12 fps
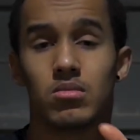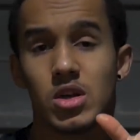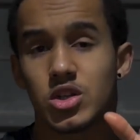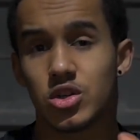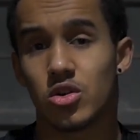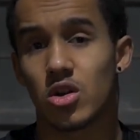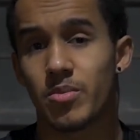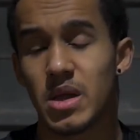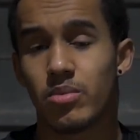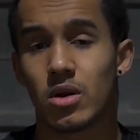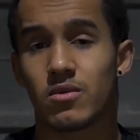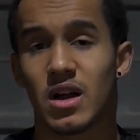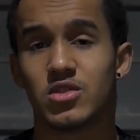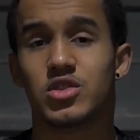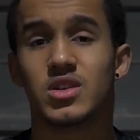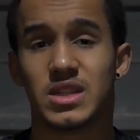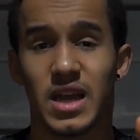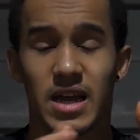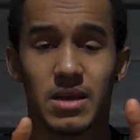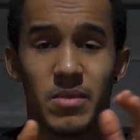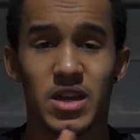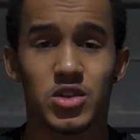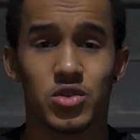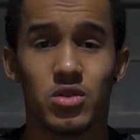Make sure you've got the people around you that can
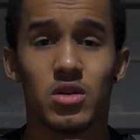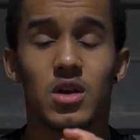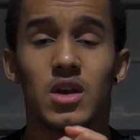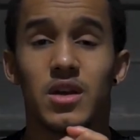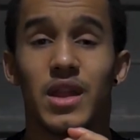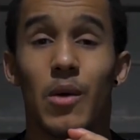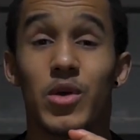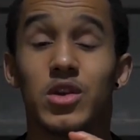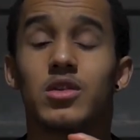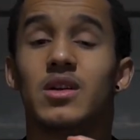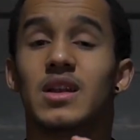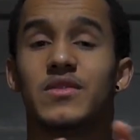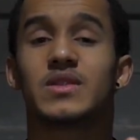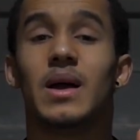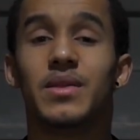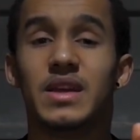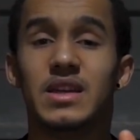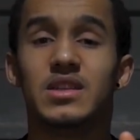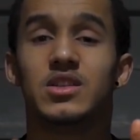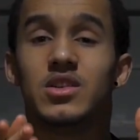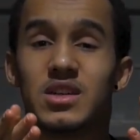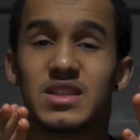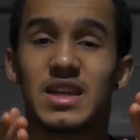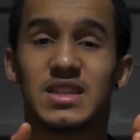make sure that when you're doing lifts like these, you
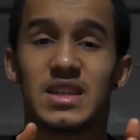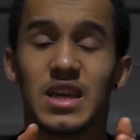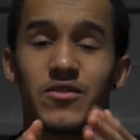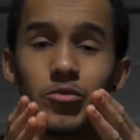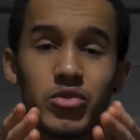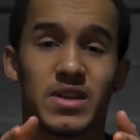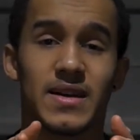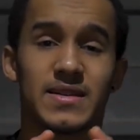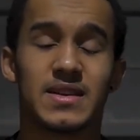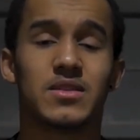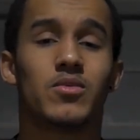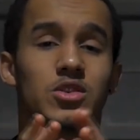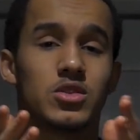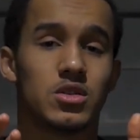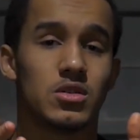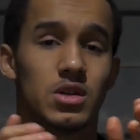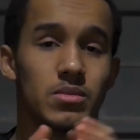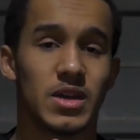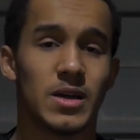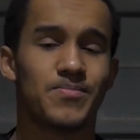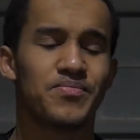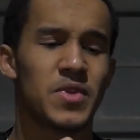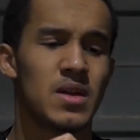can stay safe and protected whilst you're doing them, yeah?